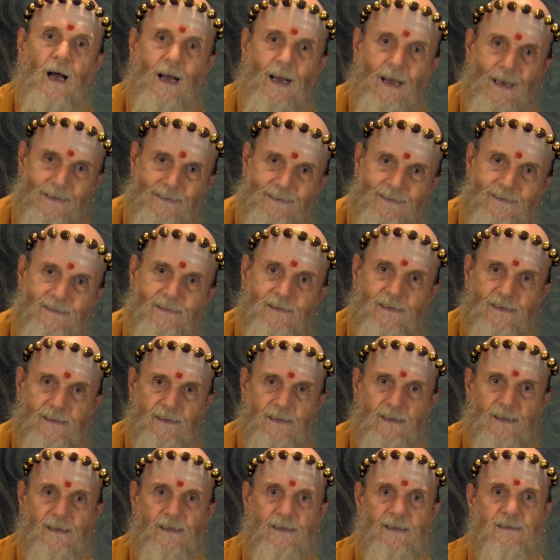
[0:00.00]

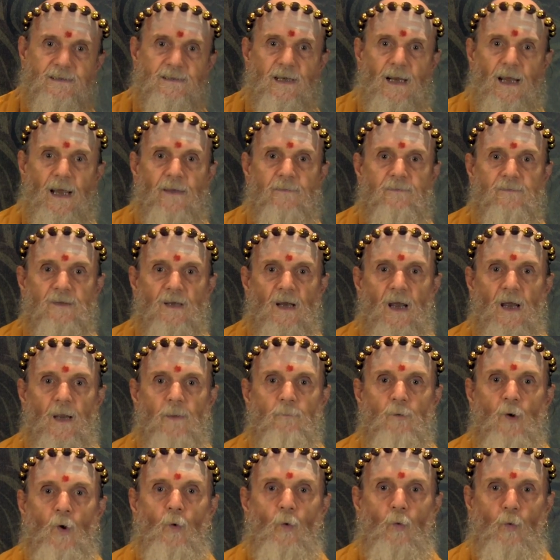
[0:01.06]
Ideally, in each
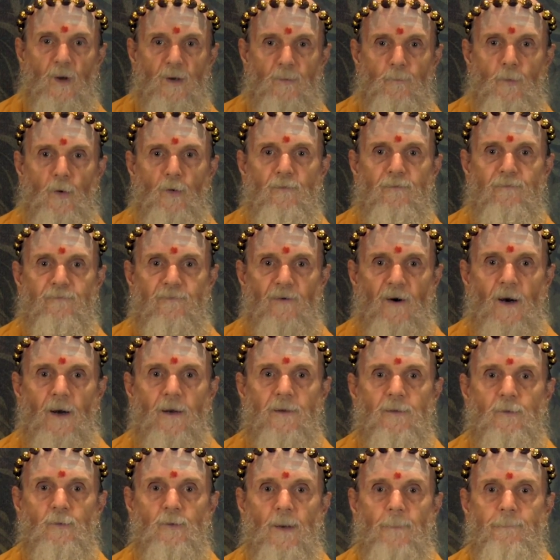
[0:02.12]
lifetime, we move
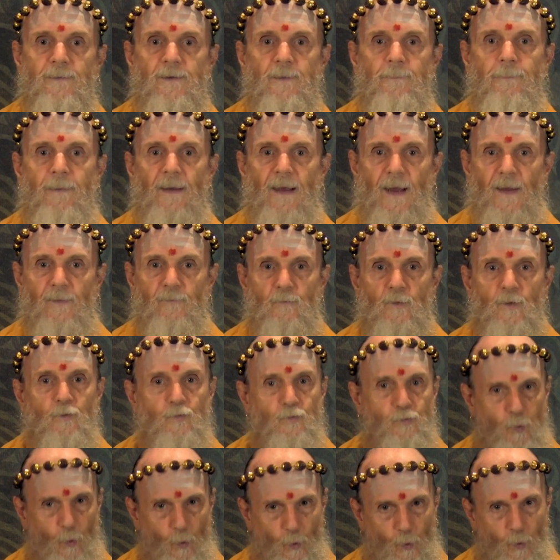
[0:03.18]
farther up the path
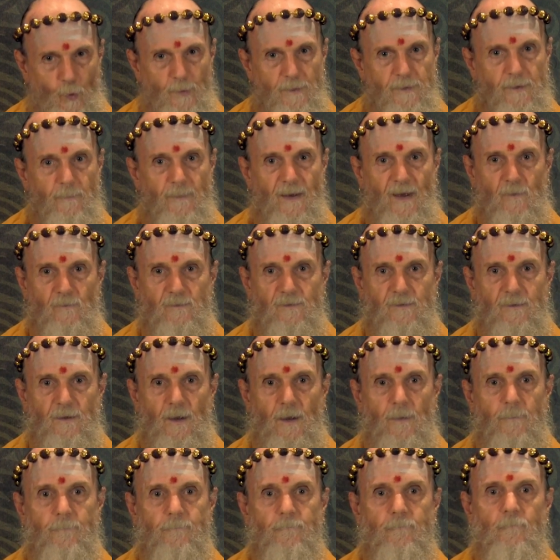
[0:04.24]
toward the
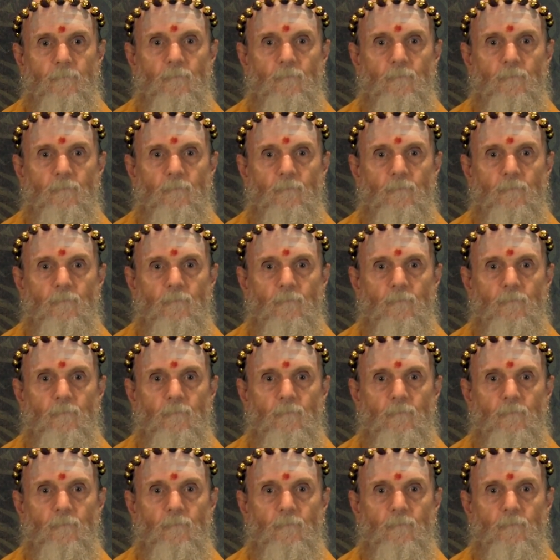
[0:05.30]
mountaintop.